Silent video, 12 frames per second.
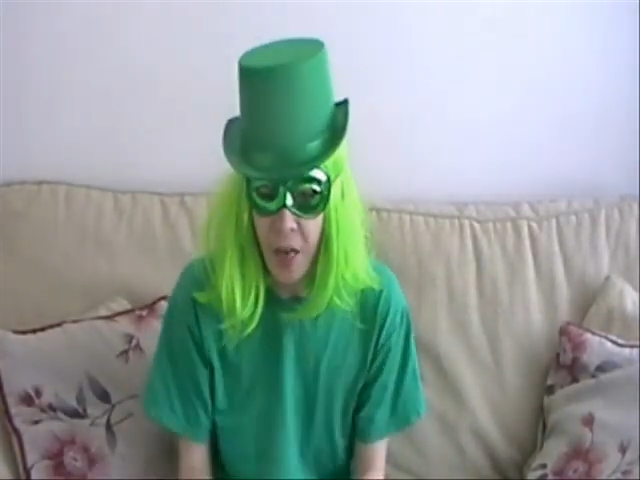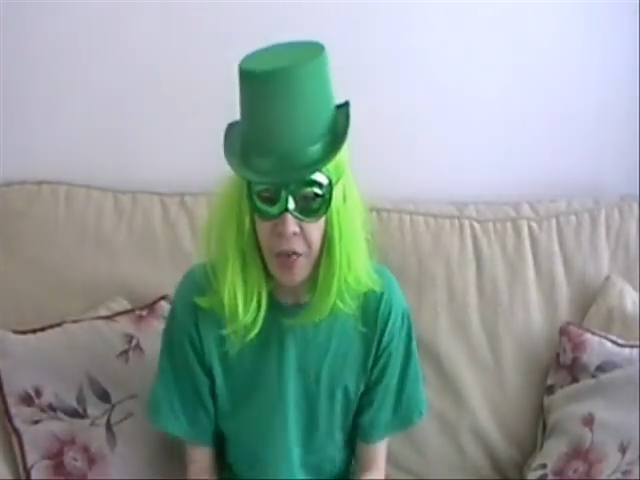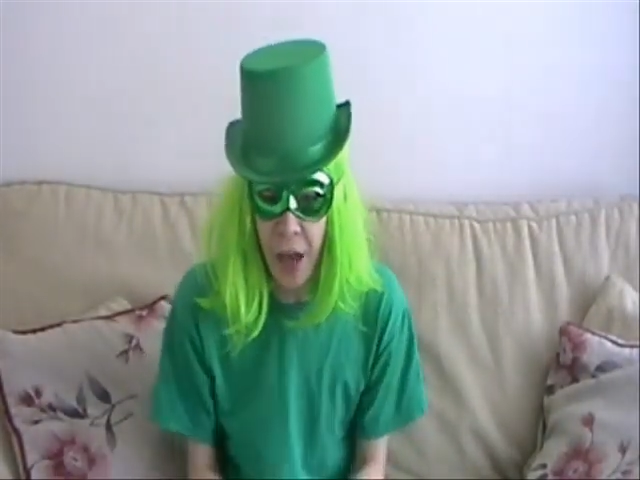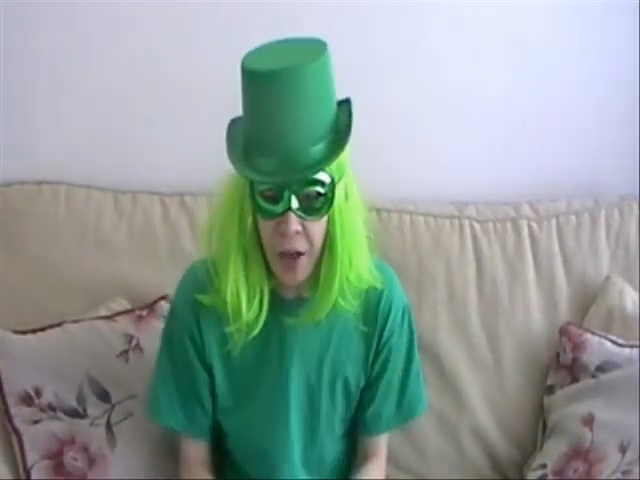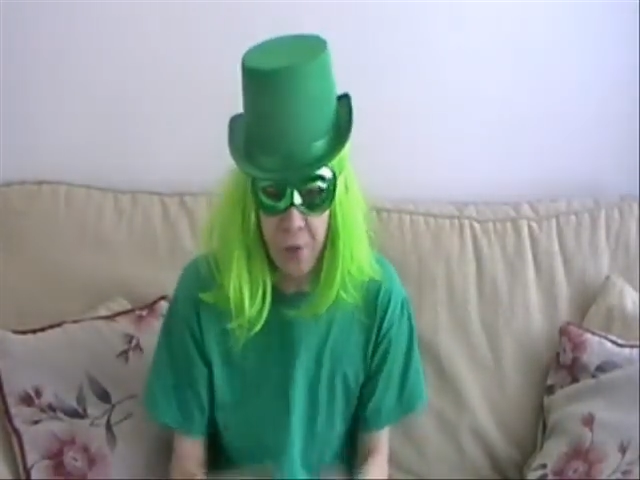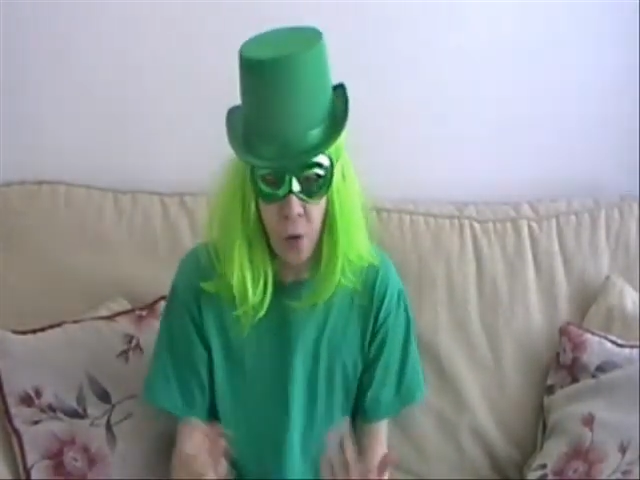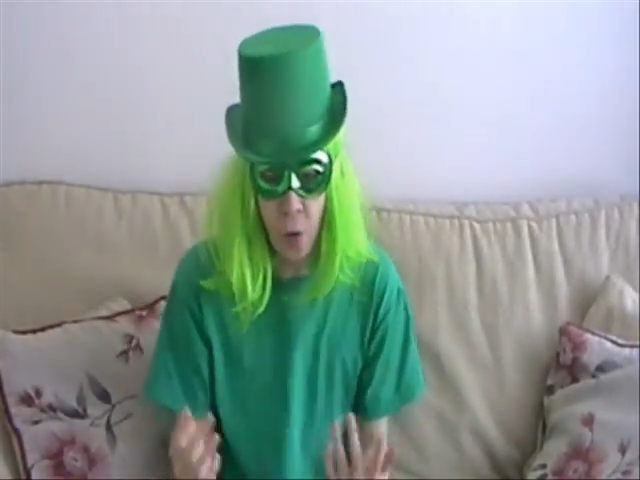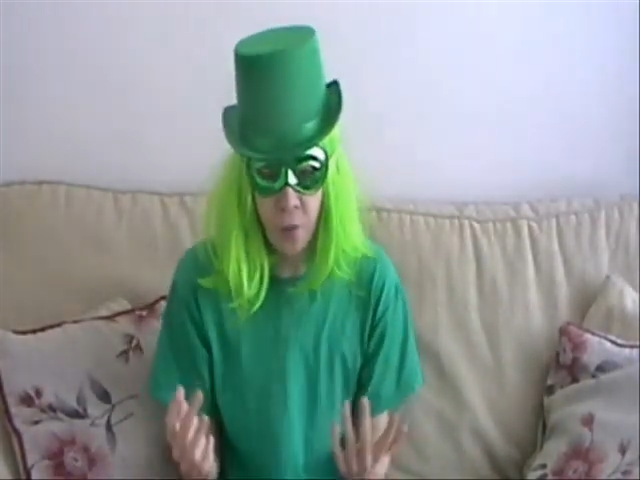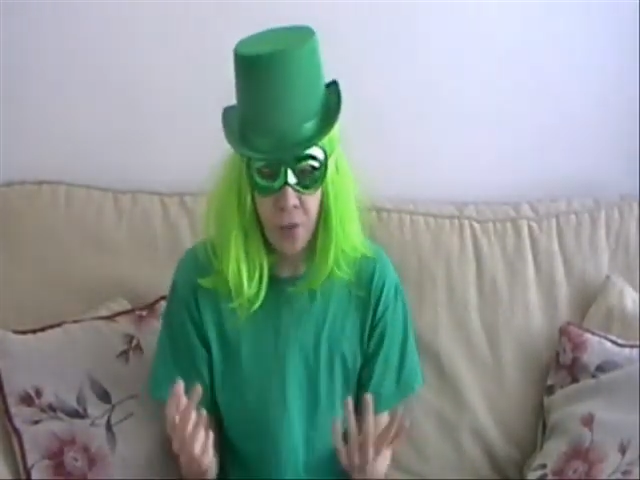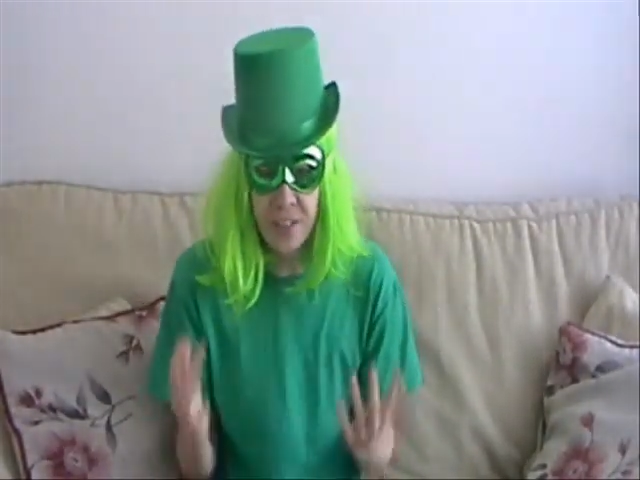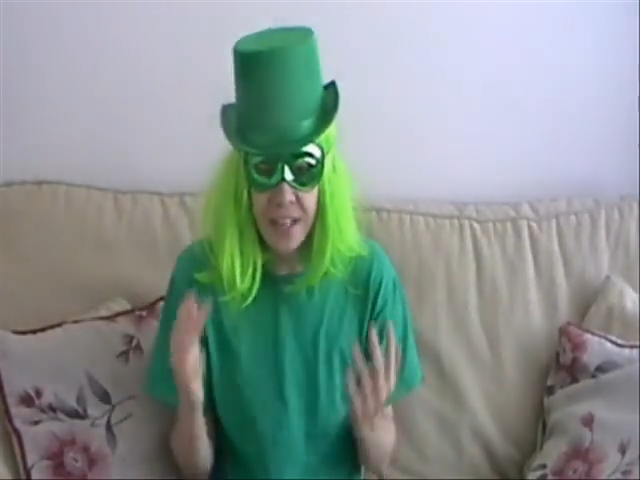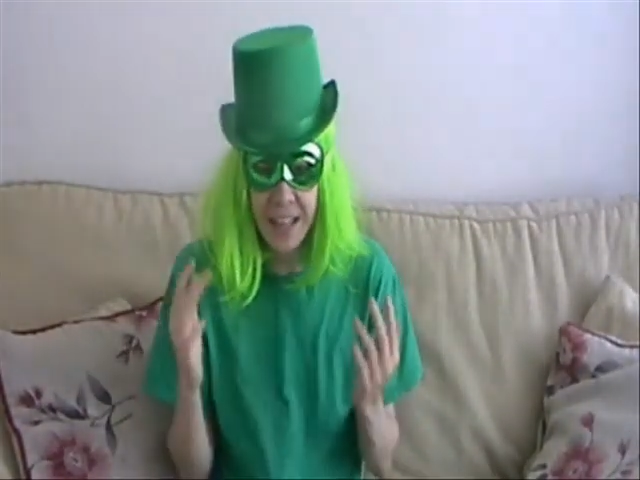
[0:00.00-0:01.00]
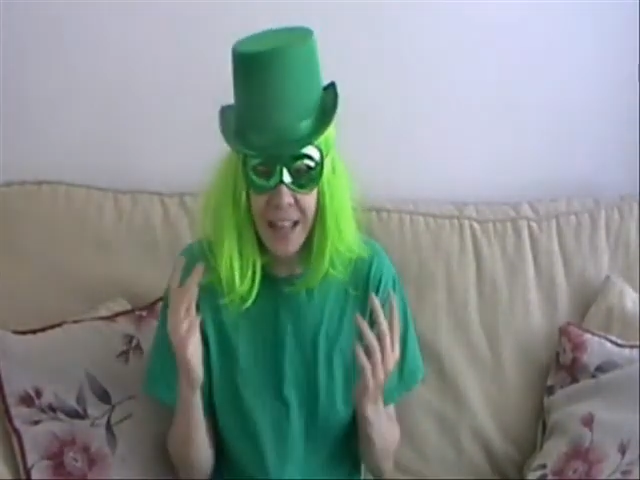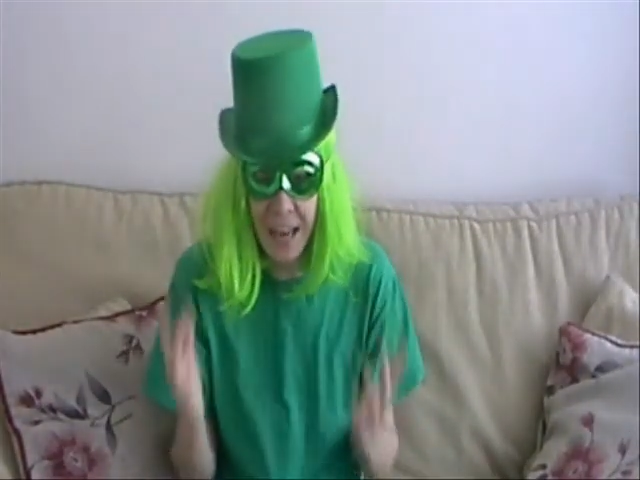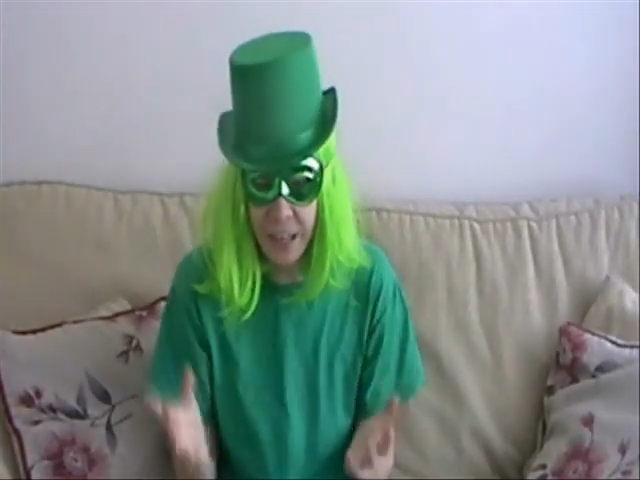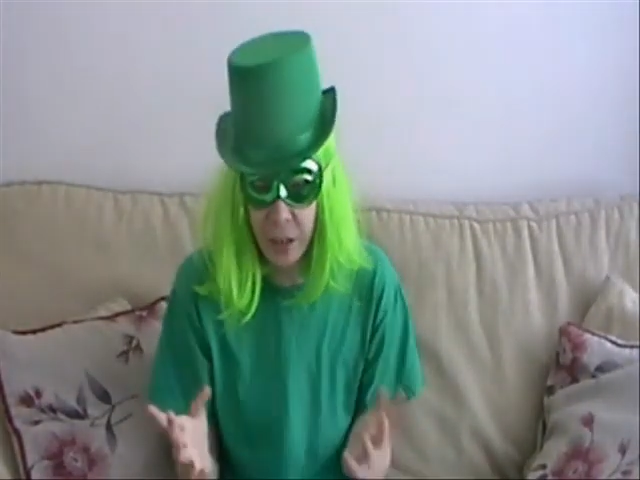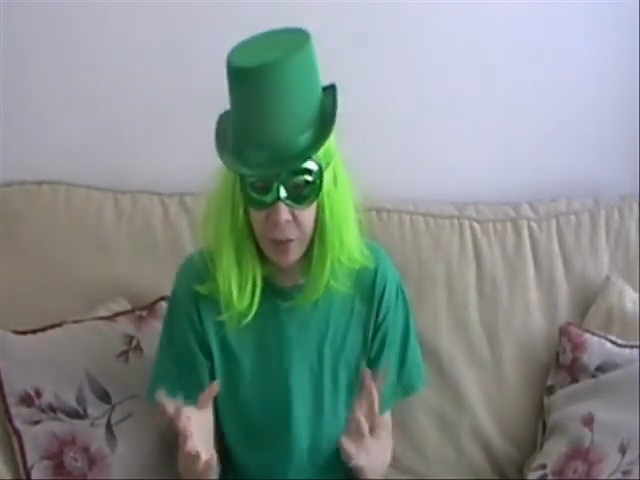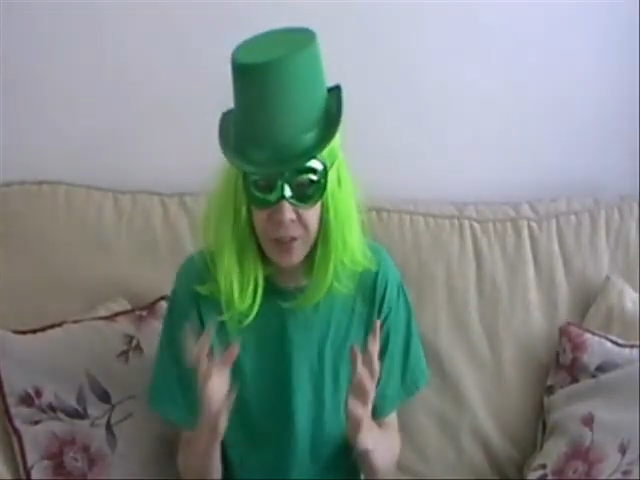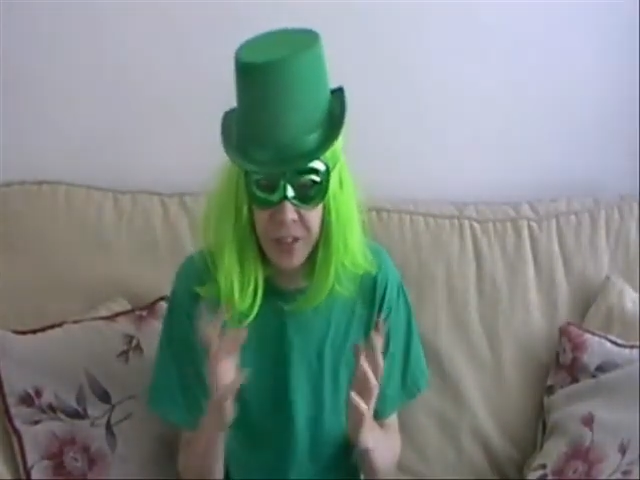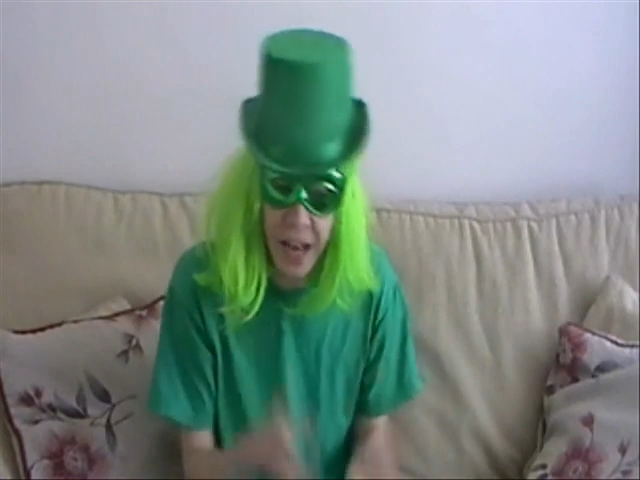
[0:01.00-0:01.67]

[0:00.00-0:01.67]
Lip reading: Therefore, there's a lack of